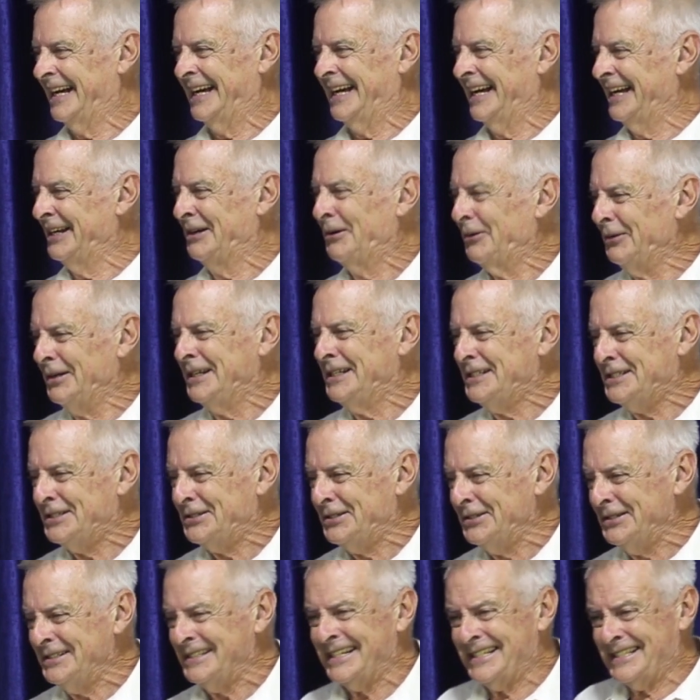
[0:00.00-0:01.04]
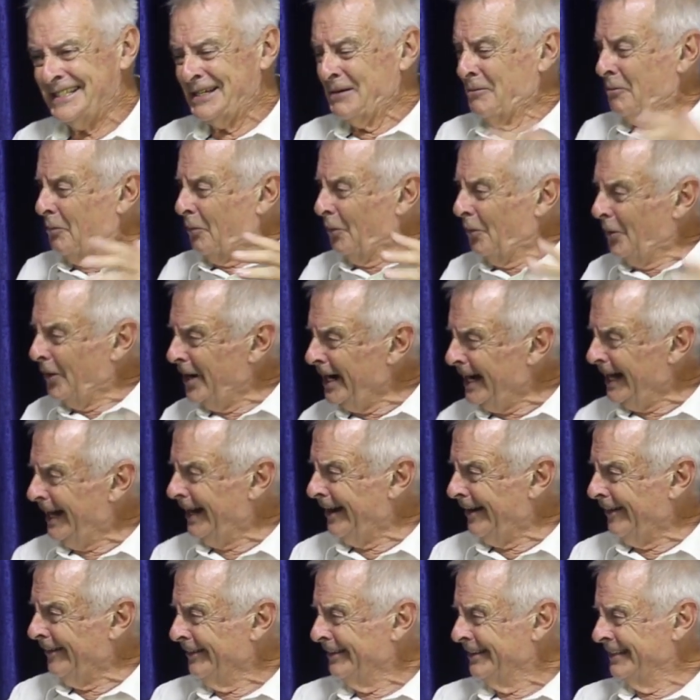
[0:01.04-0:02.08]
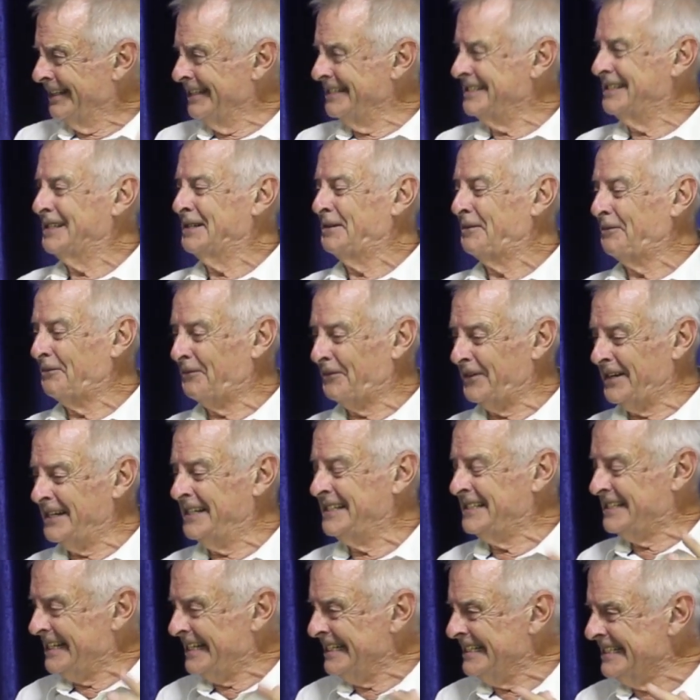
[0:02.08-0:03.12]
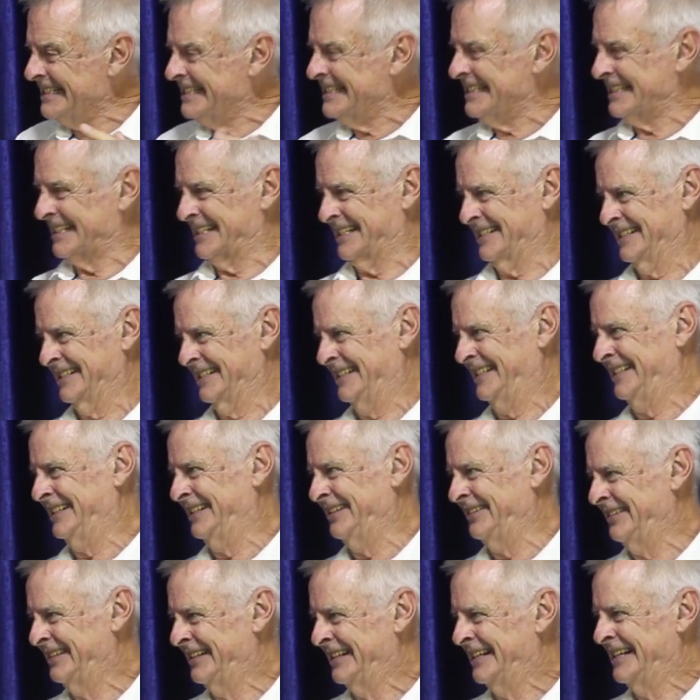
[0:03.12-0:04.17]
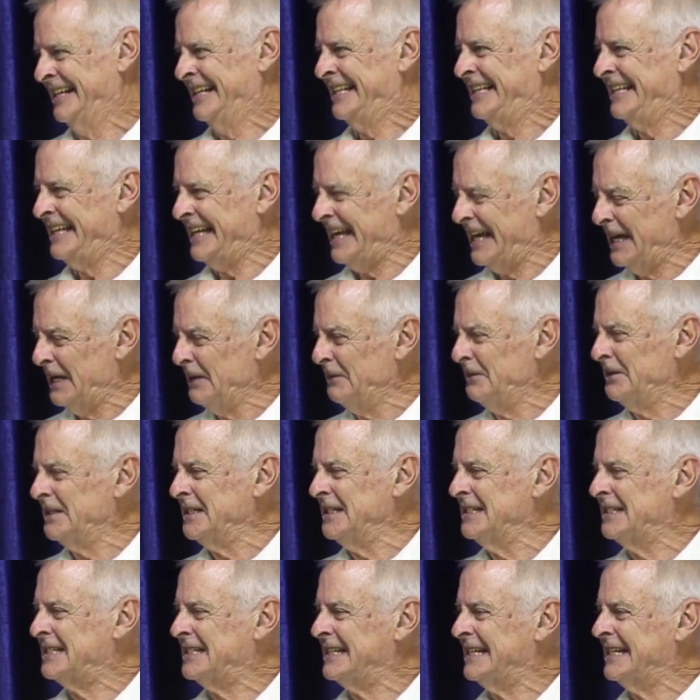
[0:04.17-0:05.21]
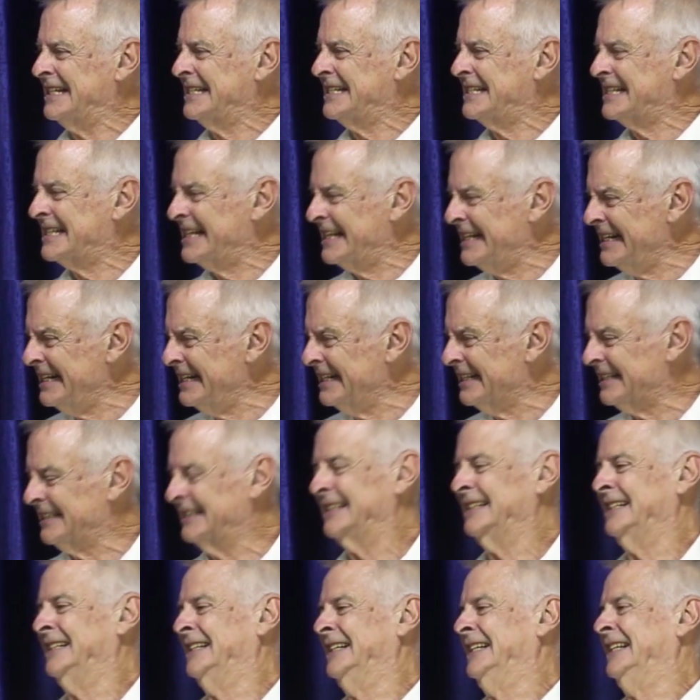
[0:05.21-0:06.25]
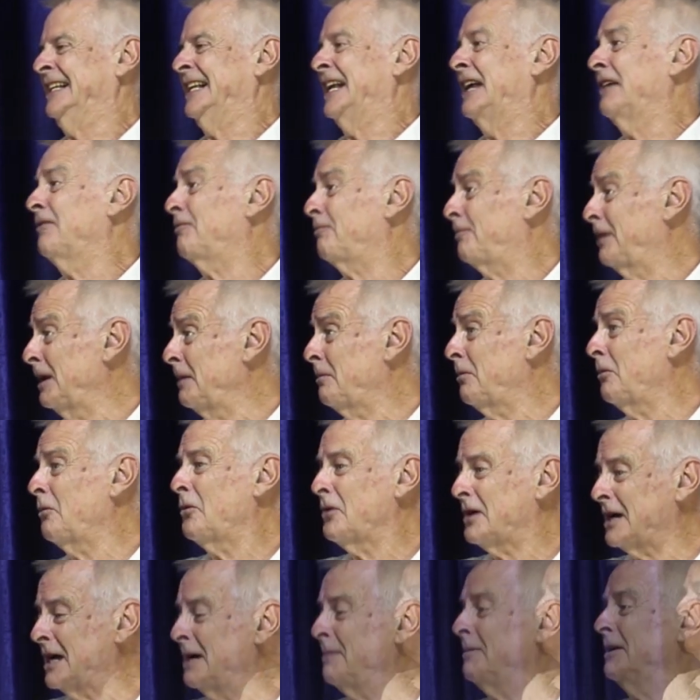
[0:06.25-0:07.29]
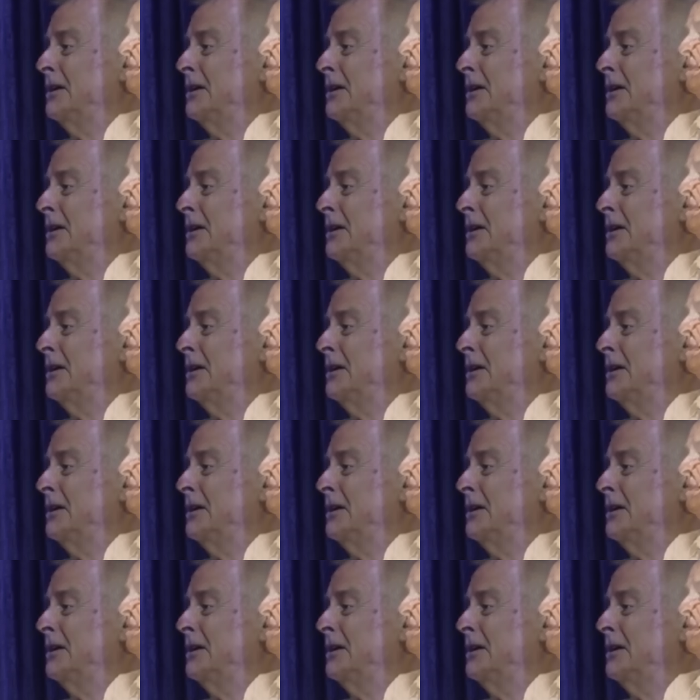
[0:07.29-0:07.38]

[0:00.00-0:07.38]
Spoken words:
And all these students just said, wow, this is fantastic. You know, the evidence is there if people will come